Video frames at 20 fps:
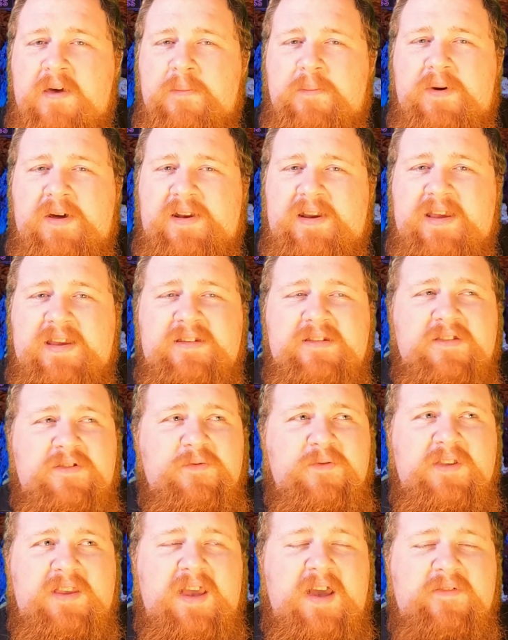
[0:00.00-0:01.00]
but it doesn't
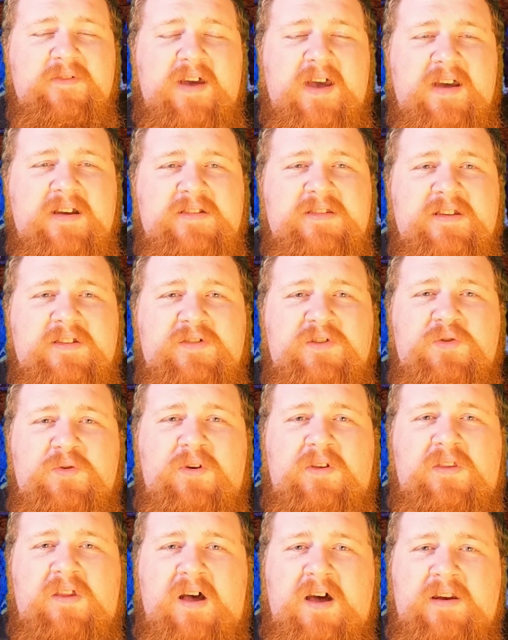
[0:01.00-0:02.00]
really have access to a
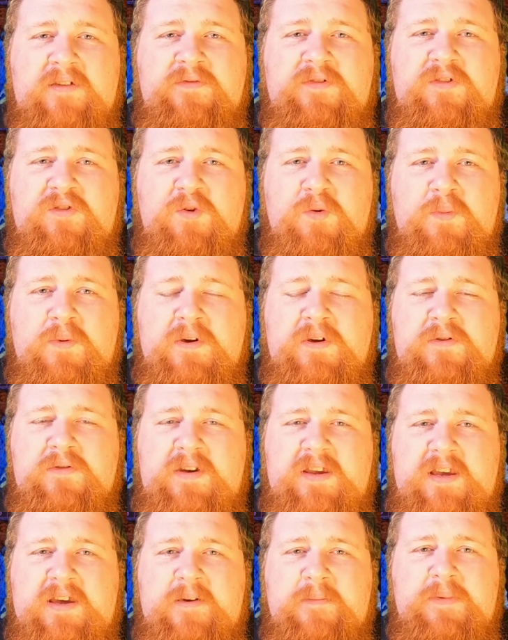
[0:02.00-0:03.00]
lot of super
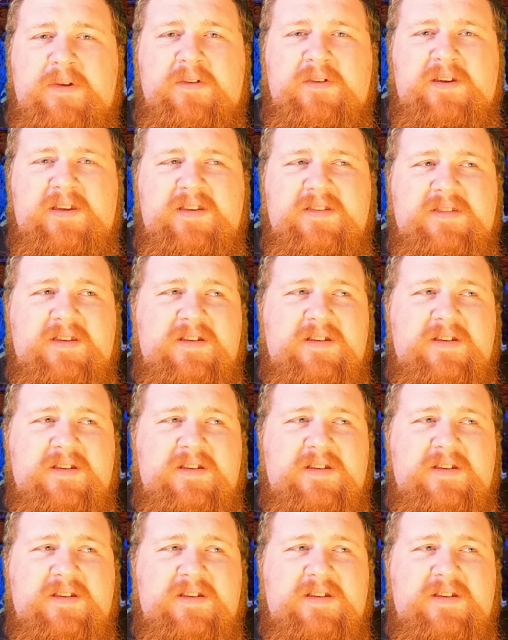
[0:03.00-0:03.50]
unique abilities.